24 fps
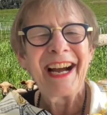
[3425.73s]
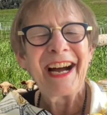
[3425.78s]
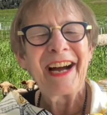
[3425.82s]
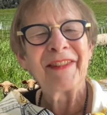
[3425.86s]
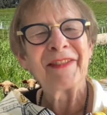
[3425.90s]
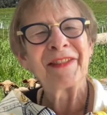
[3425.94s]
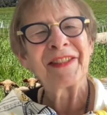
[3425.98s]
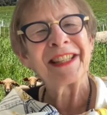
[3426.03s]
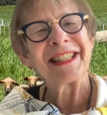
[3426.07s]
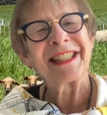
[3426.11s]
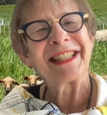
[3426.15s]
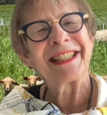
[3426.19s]

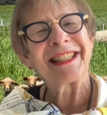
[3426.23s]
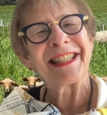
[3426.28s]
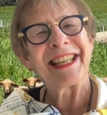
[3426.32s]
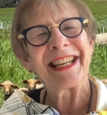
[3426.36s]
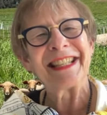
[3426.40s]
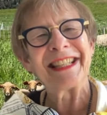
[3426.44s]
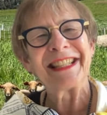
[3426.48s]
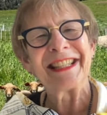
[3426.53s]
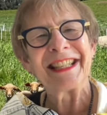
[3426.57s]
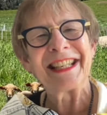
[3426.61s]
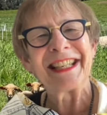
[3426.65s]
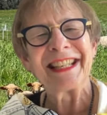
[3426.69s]
I'm just
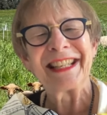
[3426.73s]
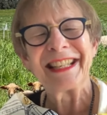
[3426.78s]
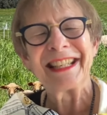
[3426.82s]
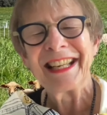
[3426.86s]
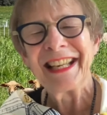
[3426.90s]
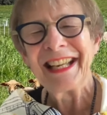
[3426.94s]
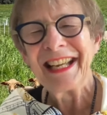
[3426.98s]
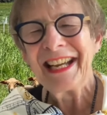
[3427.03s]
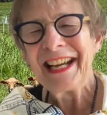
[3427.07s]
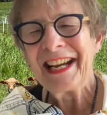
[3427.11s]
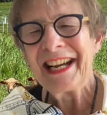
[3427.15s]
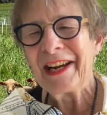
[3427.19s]

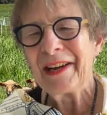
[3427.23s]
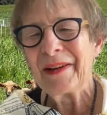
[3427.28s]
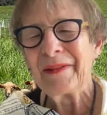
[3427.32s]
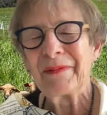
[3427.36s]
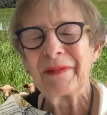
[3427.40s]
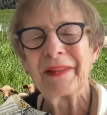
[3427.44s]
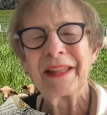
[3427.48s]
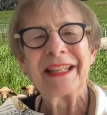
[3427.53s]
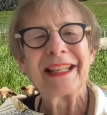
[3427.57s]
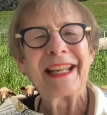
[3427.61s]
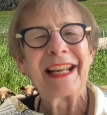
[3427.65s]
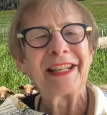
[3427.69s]
changing
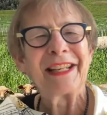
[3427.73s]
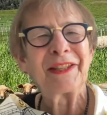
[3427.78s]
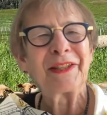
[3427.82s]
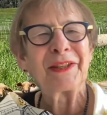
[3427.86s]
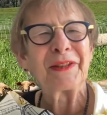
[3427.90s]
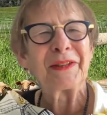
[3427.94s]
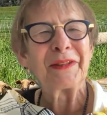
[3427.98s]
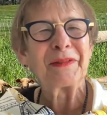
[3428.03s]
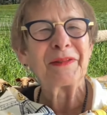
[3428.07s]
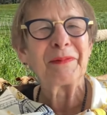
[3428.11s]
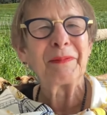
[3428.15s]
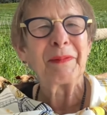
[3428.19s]
um, the
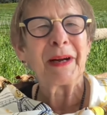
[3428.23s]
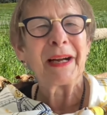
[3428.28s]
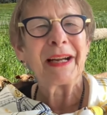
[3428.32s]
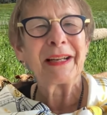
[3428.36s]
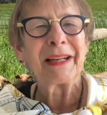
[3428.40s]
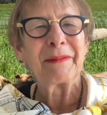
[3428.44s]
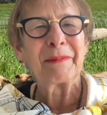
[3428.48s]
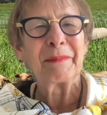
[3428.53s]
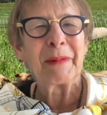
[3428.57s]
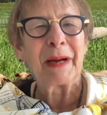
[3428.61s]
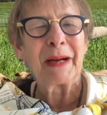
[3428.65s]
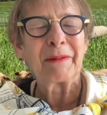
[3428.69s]
nature of my
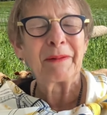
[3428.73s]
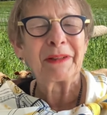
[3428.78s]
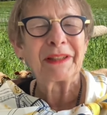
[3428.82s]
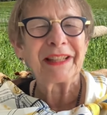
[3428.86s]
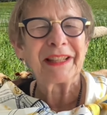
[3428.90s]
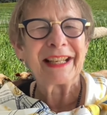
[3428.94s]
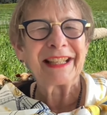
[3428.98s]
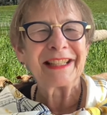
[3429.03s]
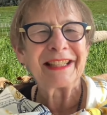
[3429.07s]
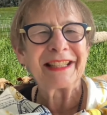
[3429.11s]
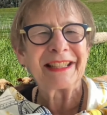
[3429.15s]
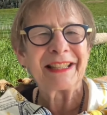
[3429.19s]
my
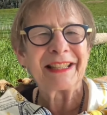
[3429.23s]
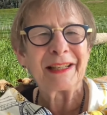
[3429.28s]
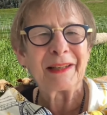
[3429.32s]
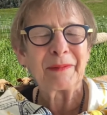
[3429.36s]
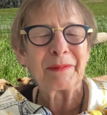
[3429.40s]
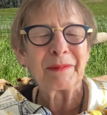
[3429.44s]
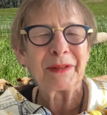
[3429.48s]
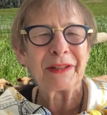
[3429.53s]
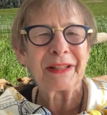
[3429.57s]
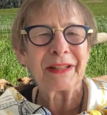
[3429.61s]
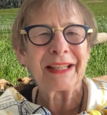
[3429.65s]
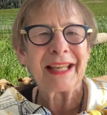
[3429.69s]

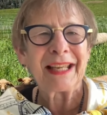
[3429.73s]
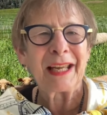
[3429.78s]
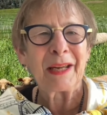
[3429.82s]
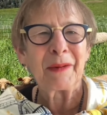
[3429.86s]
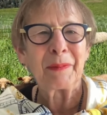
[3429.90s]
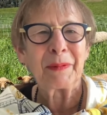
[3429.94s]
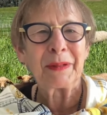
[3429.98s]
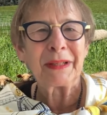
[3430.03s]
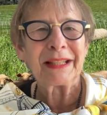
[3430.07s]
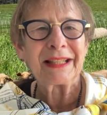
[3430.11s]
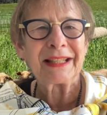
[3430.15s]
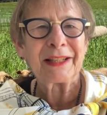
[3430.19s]
relationship to the
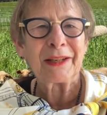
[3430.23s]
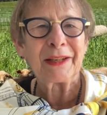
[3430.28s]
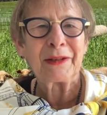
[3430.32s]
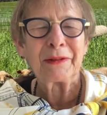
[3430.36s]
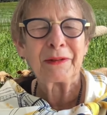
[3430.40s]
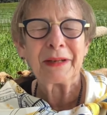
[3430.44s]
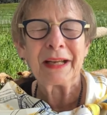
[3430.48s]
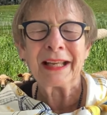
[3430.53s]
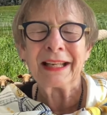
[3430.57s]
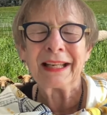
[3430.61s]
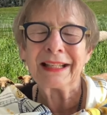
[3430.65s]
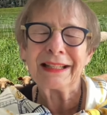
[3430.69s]
campus. So,
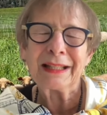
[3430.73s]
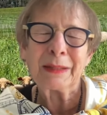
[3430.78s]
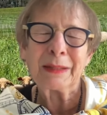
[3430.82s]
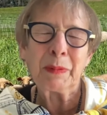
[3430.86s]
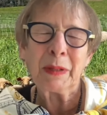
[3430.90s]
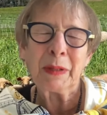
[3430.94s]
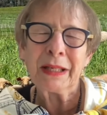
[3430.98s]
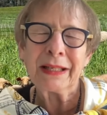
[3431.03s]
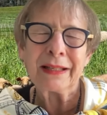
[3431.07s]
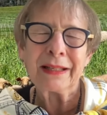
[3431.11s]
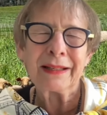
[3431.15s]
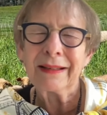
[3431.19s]
and it's
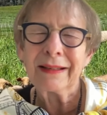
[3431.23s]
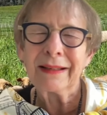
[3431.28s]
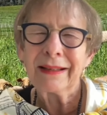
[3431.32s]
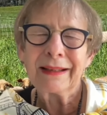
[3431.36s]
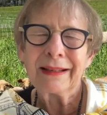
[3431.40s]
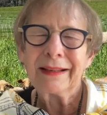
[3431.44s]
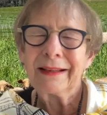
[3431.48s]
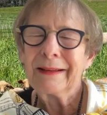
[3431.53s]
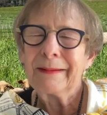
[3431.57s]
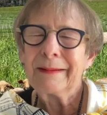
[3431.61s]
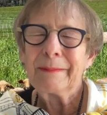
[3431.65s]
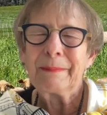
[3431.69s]

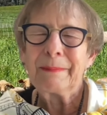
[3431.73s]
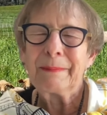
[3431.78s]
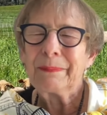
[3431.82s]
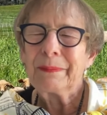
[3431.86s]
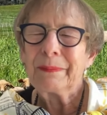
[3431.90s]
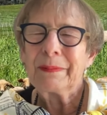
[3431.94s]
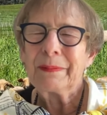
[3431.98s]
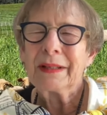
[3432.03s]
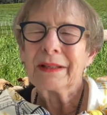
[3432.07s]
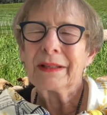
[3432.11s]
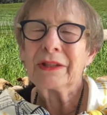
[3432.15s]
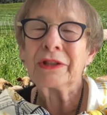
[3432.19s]
been
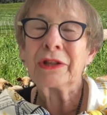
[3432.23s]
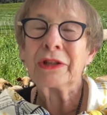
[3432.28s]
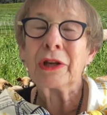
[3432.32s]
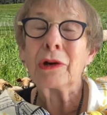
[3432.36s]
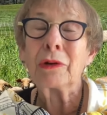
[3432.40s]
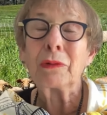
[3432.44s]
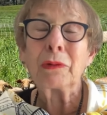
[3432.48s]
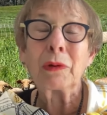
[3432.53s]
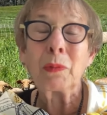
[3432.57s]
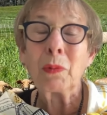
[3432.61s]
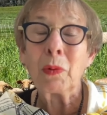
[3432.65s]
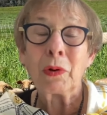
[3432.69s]

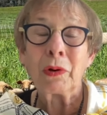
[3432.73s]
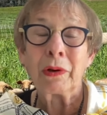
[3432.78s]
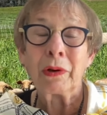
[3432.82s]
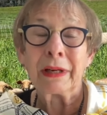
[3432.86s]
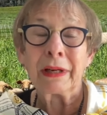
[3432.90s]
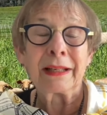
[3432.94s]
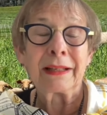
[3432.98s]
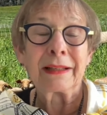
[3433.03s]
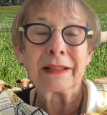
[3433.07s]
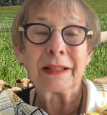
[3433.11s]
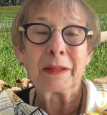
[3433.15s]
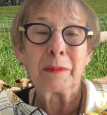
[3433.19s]
so
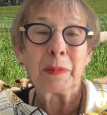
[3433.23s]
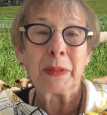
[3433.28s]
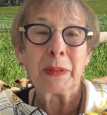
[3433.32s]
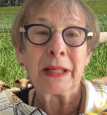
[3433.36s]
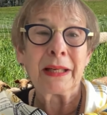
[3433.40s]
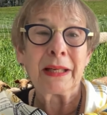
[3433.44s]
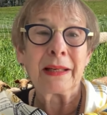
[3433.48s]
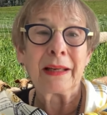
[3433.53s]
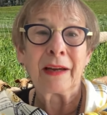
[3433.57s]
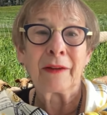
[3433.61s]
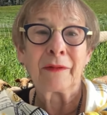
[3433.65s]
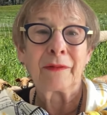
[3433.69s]
rewarding to
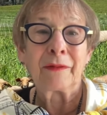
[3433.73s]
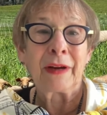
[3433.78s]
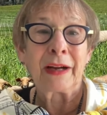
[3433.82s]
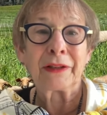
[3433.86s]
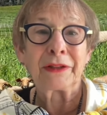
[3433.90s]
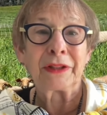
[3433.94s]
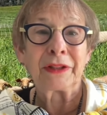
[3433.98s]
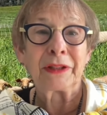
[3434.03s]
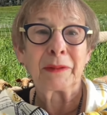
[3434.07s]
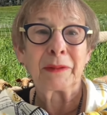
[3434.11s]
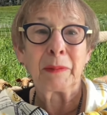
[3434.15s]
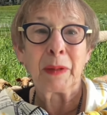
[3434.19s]
be a
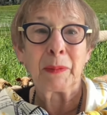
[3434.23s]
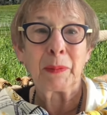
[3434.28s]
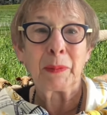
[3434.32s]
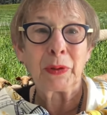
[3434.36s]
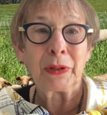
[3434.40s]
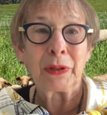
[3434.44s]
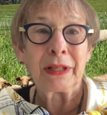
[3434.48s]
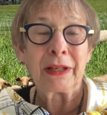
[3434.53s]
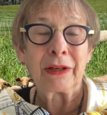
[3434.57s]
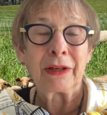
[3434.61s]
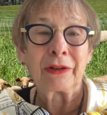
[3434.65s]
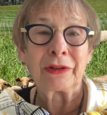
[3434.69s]
faculty member
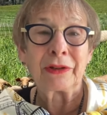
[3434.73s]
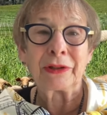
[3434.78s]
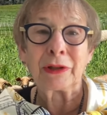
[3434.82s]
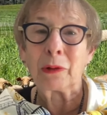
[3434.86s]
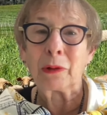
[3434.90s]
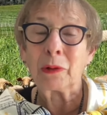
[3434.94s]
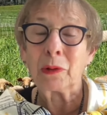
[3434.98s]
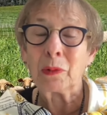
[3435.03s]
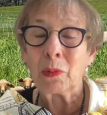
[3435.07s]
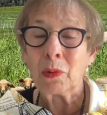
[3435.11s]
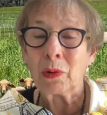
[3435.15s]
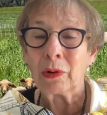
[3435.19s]
here. So
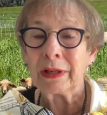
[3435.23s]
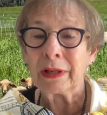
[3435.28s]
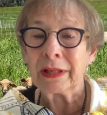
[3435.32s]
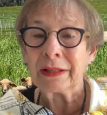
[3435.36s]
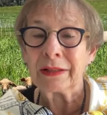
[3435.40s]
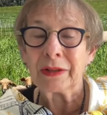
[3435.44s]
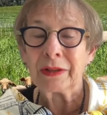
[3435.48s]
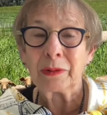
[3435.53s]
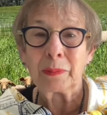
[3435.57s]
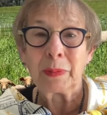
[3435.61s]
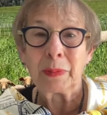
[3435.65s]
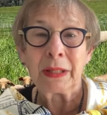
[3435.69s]

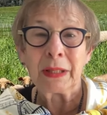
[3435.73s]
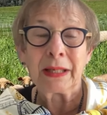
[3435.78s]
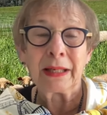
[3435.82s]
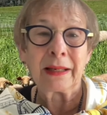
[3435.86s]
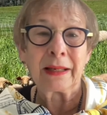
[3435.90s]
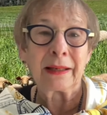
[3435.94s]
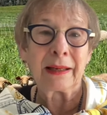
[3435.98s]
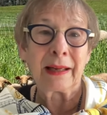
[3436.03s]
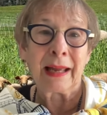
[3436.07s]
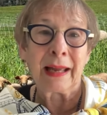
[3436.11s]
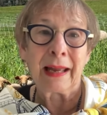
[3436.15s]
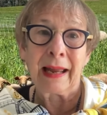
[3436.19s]
rewarding to
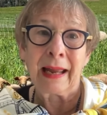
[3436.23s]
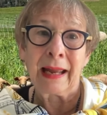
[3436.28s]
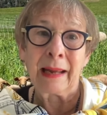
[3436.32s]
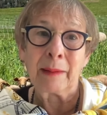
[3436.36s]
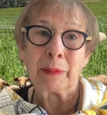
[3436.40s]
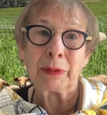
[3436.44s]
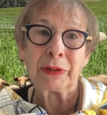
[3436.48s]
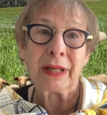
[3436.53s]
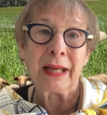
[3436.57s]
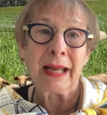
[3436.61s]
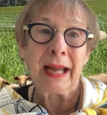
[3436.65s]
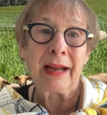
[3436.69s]
be able
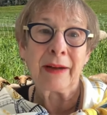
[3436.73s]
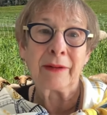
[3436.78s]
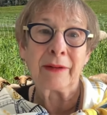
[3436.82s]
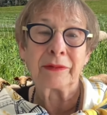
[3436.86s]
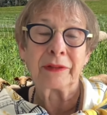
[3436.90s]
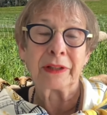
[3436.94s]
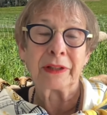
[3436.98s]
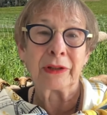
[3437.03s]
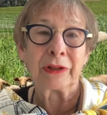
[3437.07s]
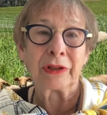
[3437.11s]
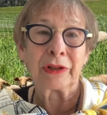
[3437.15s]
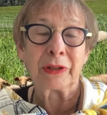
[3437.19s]
to have
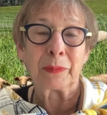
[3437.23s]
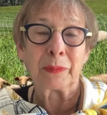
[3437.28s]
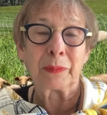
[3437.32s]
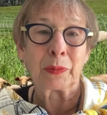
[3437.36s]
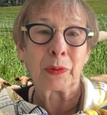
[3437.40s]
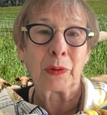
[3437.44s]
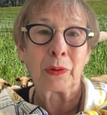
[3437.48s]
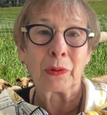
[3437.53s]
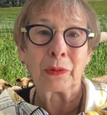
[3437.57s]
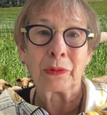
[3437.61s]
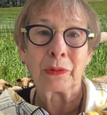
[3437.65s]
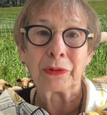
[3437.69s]
leadership
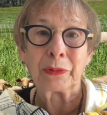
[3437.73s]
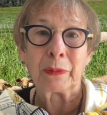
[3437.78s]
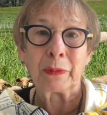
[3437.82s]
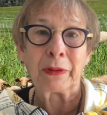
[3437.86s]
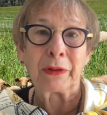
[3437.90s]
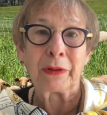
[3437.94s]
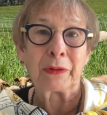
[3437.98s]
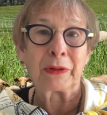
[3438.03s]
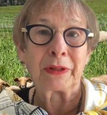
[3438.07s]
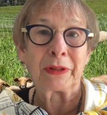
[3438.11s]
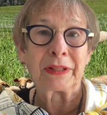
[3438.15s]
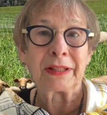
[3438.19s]
roles,
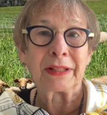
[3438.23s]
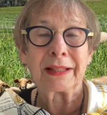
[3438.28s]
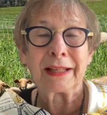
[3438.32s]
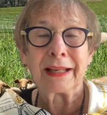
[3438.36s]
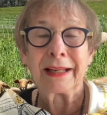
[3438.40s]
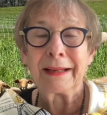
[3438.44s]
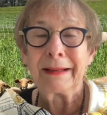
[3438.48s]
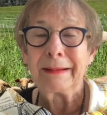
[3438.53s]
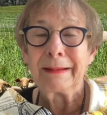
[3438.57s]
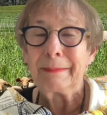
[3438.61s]
whether it's